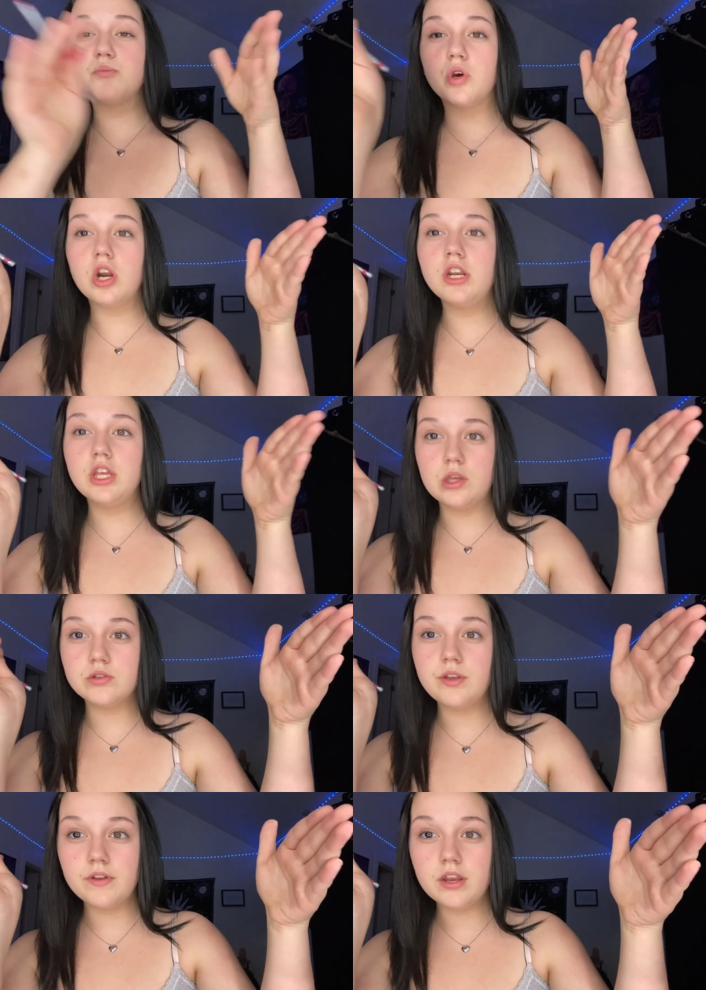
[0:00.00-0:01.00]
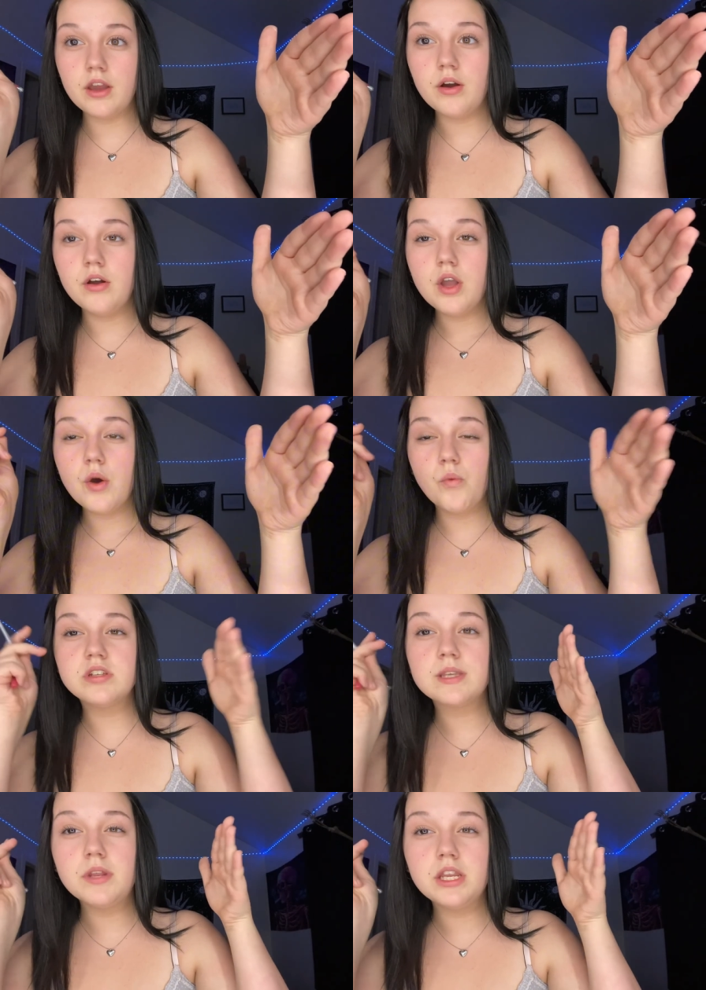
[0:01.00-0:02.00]
put on a YouTube video
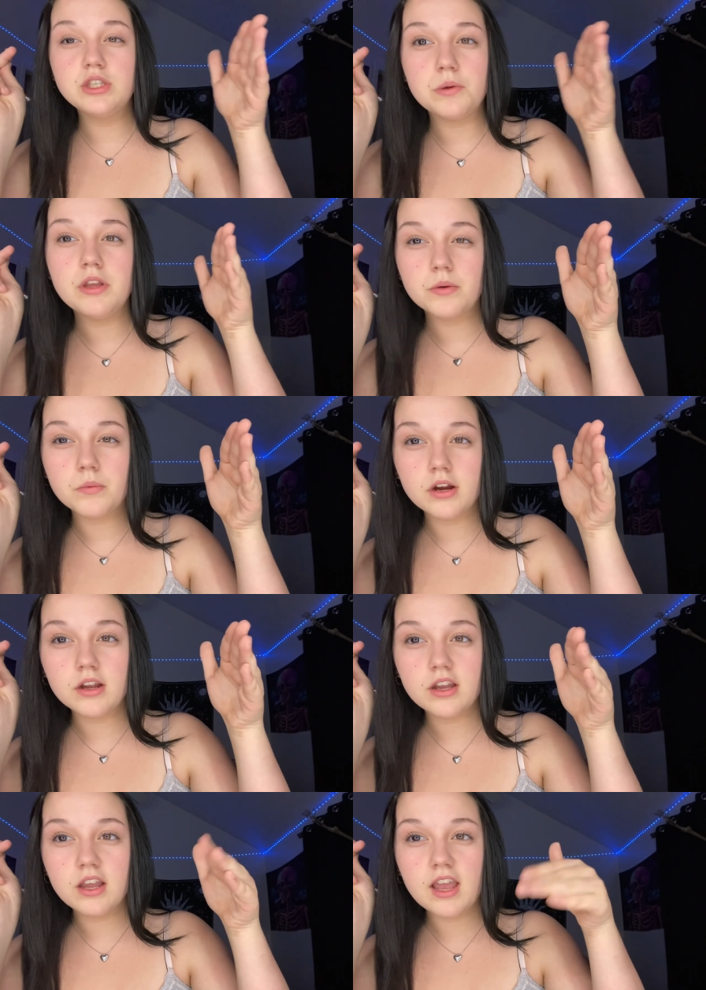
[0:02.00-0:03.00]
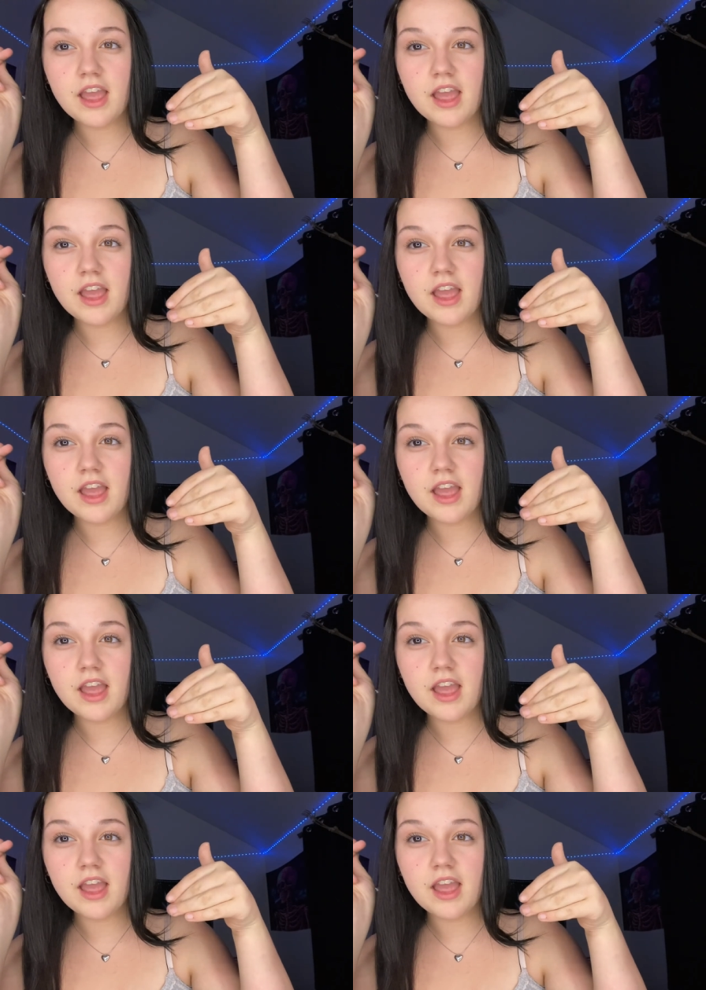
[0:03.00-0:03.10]
with somebody doing the work